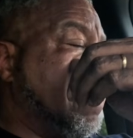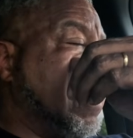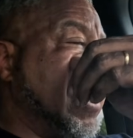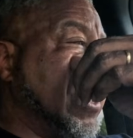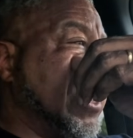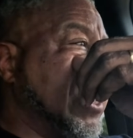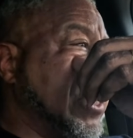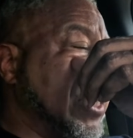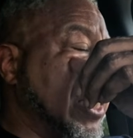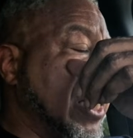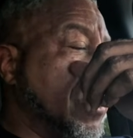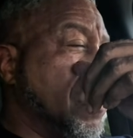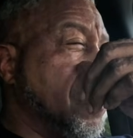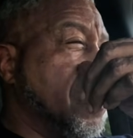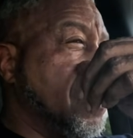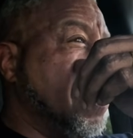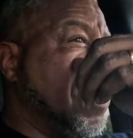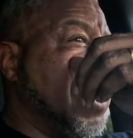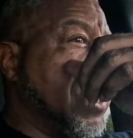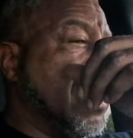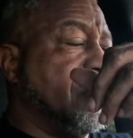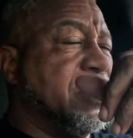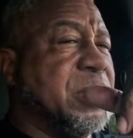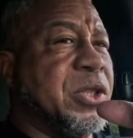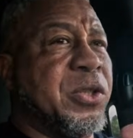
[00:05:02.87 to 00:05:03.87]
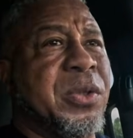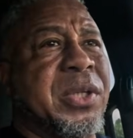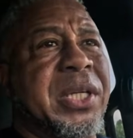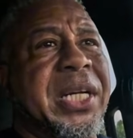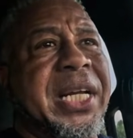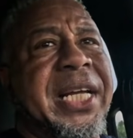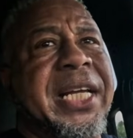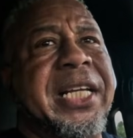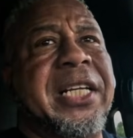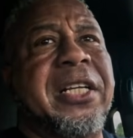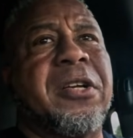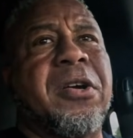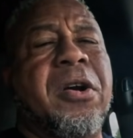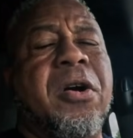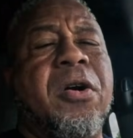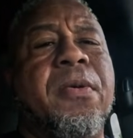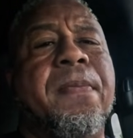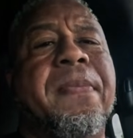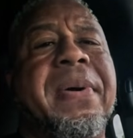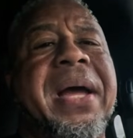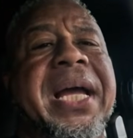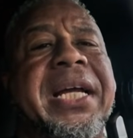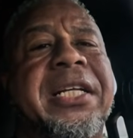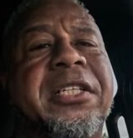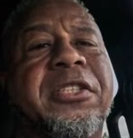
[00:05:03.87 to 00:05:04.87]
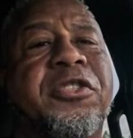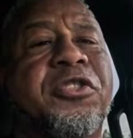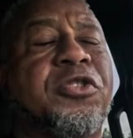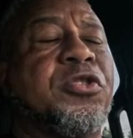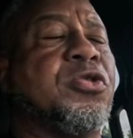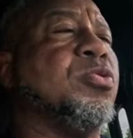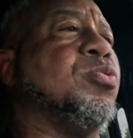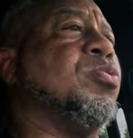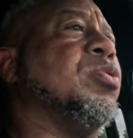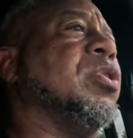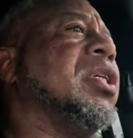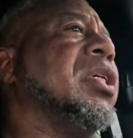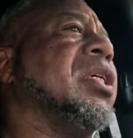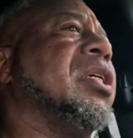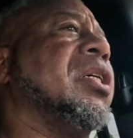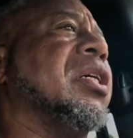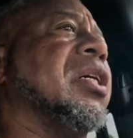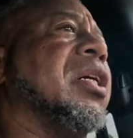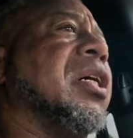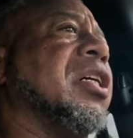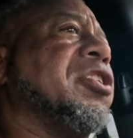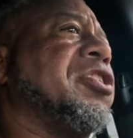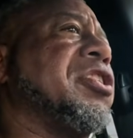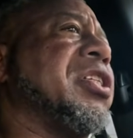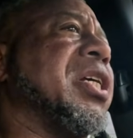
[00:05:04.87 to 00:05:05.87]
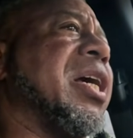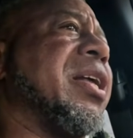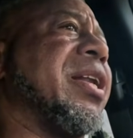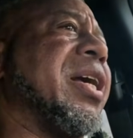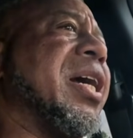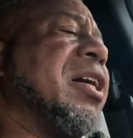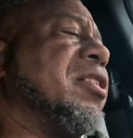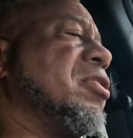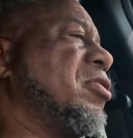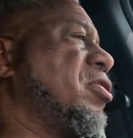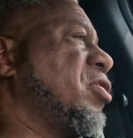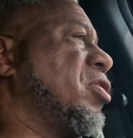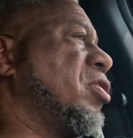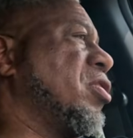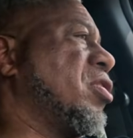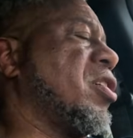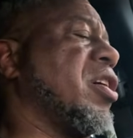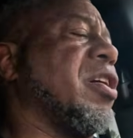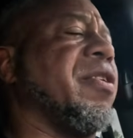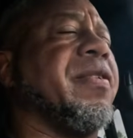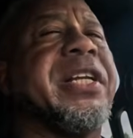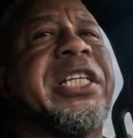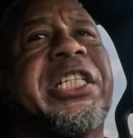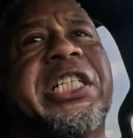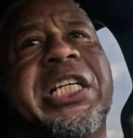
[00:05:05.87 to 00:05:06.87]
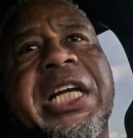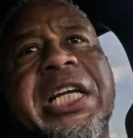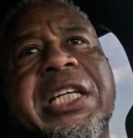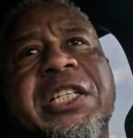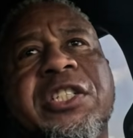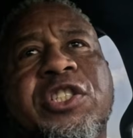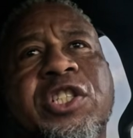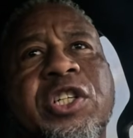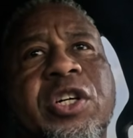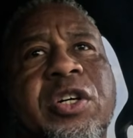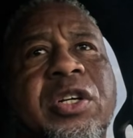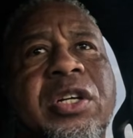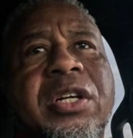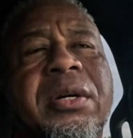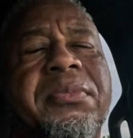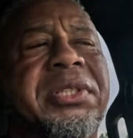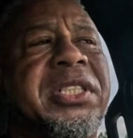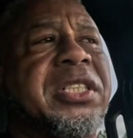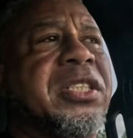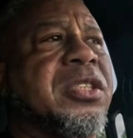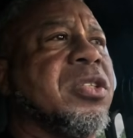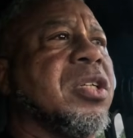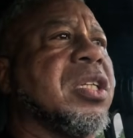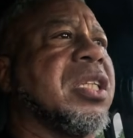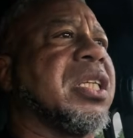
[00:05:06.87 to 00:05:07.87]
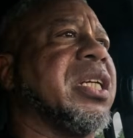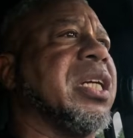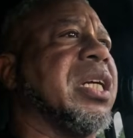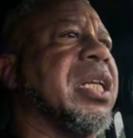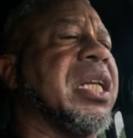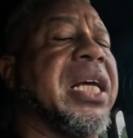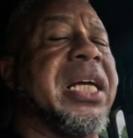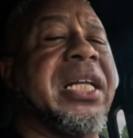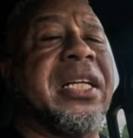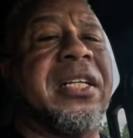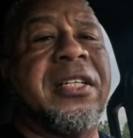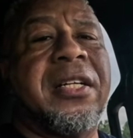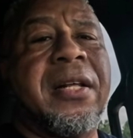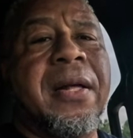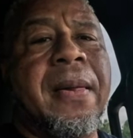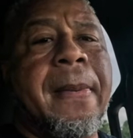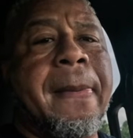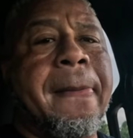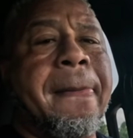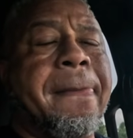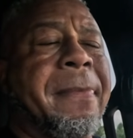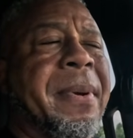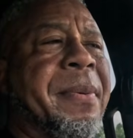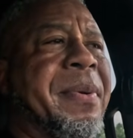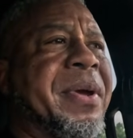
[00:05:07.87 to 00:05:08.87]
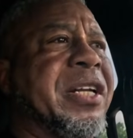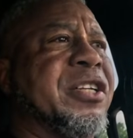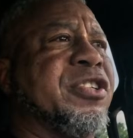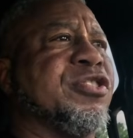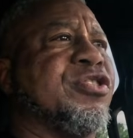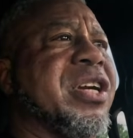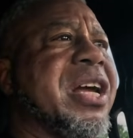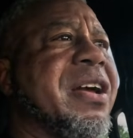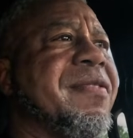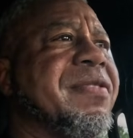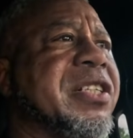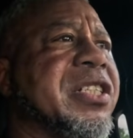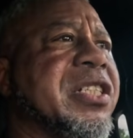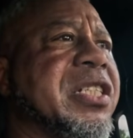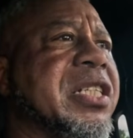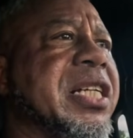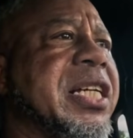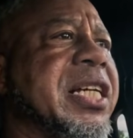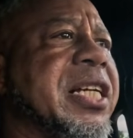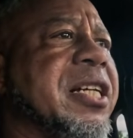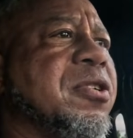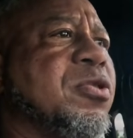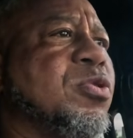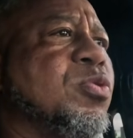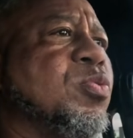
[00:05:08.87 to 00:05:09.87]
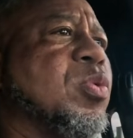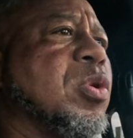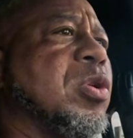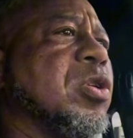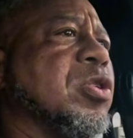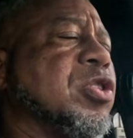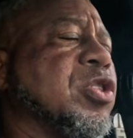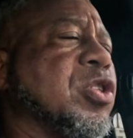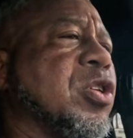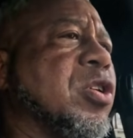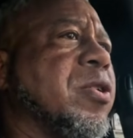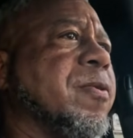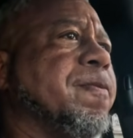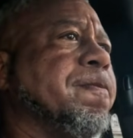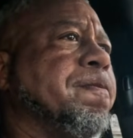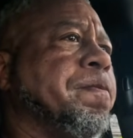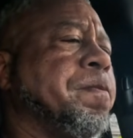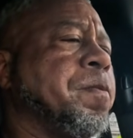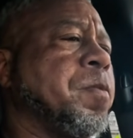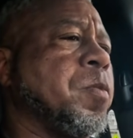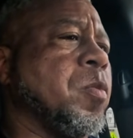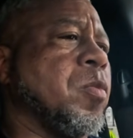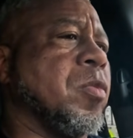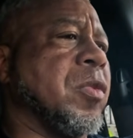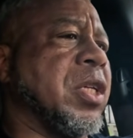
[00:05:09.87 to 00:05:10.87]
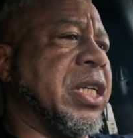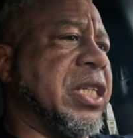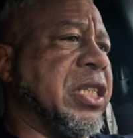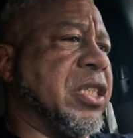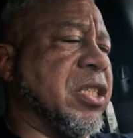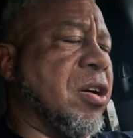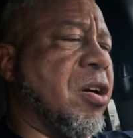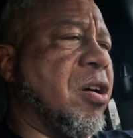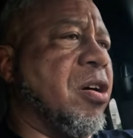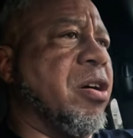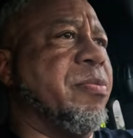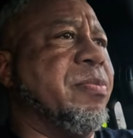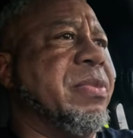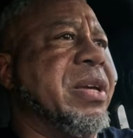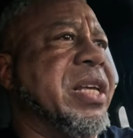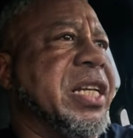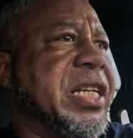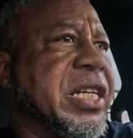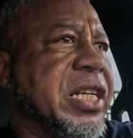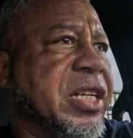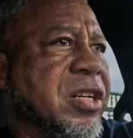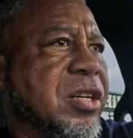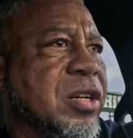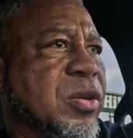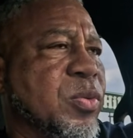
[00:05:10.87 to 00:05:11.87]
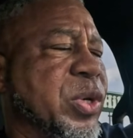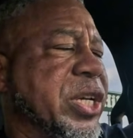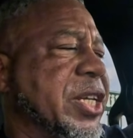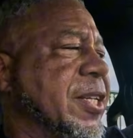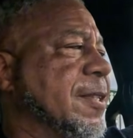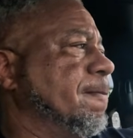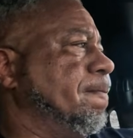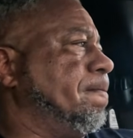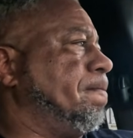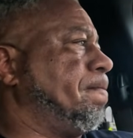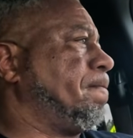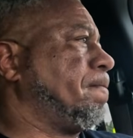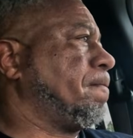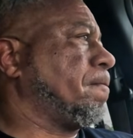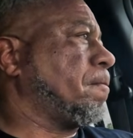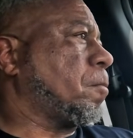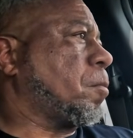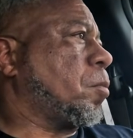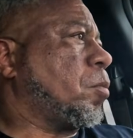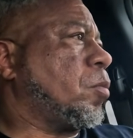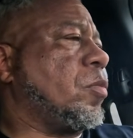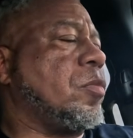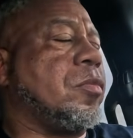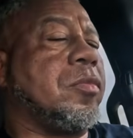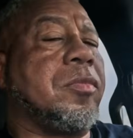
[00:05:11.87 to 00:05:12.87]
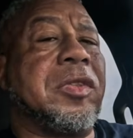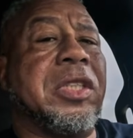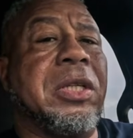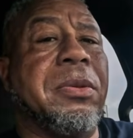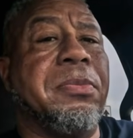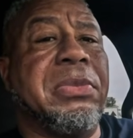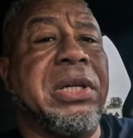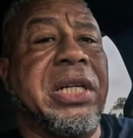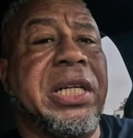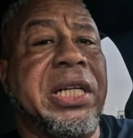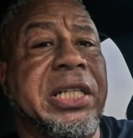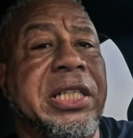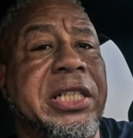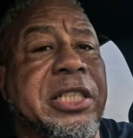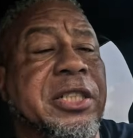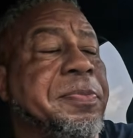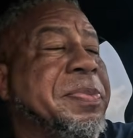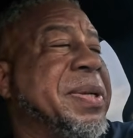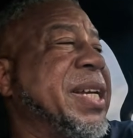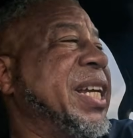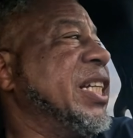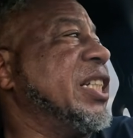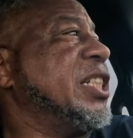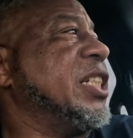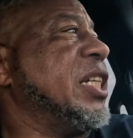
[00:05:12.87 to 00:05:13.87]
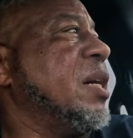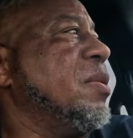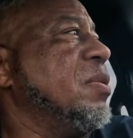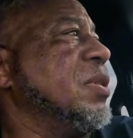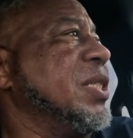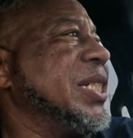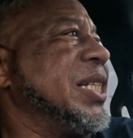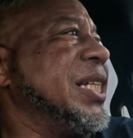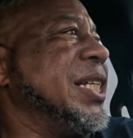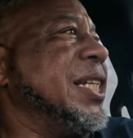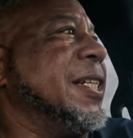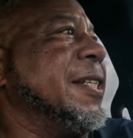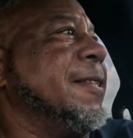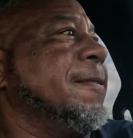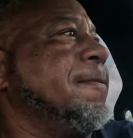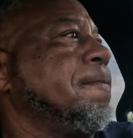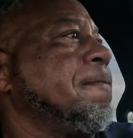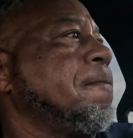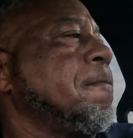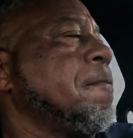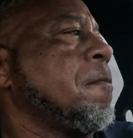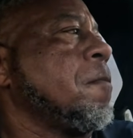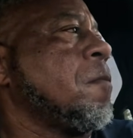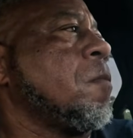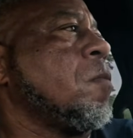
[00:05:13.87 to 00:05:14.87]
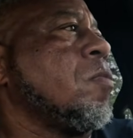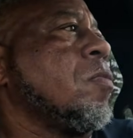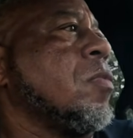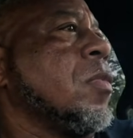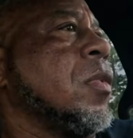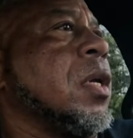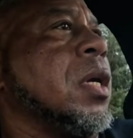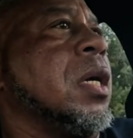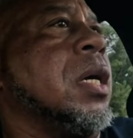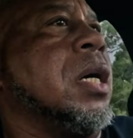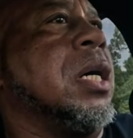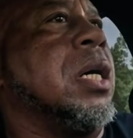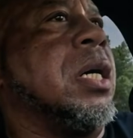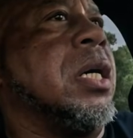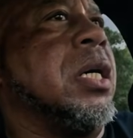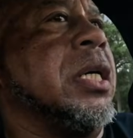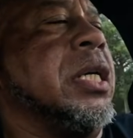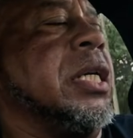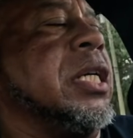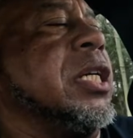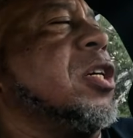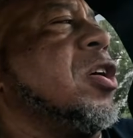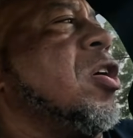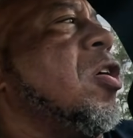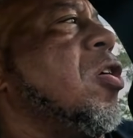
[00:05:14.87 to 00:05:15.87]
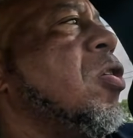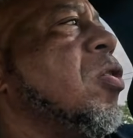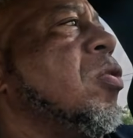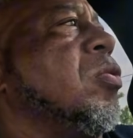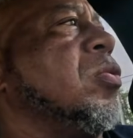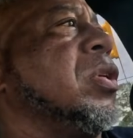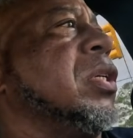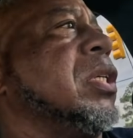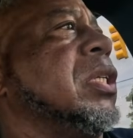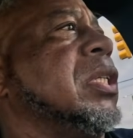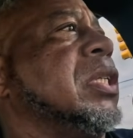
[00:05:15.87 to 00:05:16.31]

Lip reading: plus not knowing what I was doing, I had to call back to shout out to Curry Chainsaw, Lumberton, North Carolina. My man Travis there, who works on them. He's a hard man to get up with. But in this pinch I was in, he called,